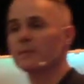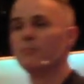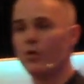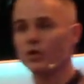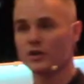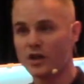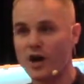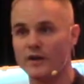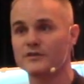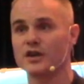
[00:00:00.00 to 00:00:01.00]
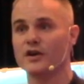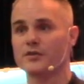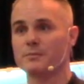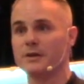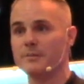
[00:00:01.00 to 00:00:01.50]
more love to
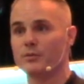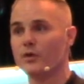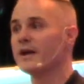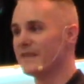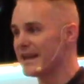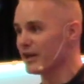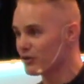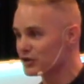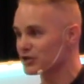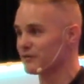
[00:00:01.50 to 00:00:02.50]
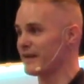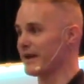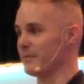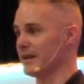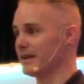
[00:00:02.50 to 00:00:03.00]
other people than a Christian
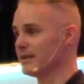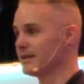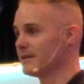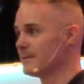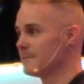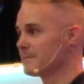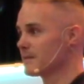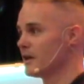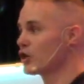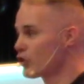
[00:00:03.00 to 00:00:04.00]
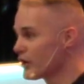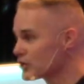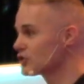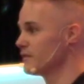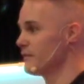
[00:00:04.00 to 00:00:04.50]
family. A
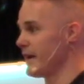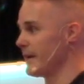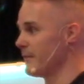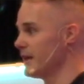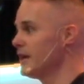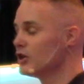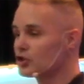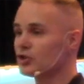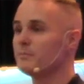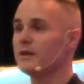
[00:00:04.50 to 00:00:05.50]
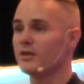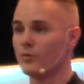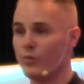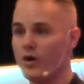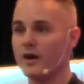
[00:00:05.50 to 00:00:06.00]
Christian family should be the
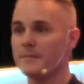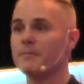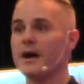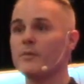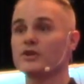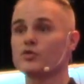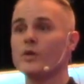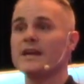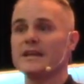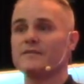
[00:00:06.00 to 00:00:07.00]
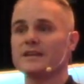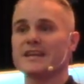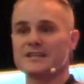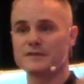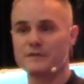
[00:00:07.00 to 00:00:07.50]
one by which we even
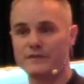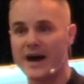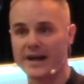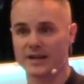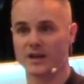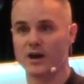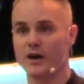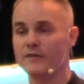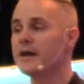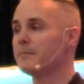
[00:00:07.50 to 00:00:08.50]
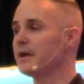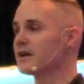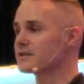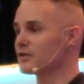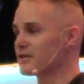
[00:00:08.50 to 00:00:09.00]
can define love
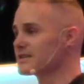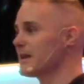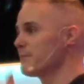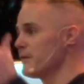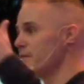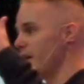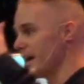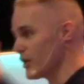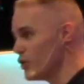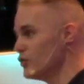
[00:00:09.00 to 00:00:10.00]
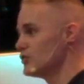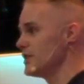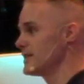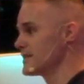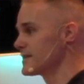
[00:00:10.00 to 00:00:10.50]
because they're exemplifying who
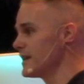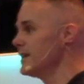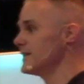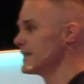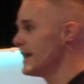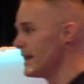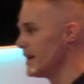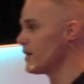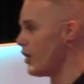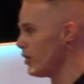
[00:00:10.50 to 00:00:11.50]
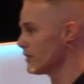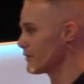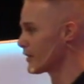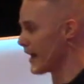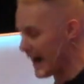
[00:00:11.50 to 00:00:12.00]
Jesus is in all of
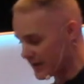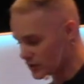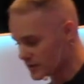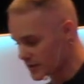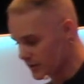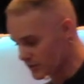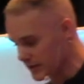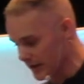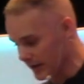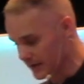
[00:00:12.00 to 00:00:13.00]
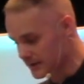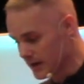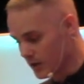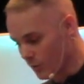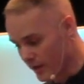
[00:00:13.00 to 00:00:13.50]
their actions and their dealings
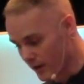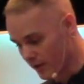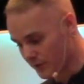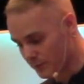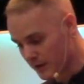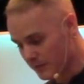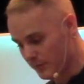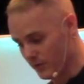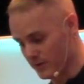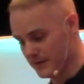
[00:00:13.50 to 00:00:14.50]
with other people.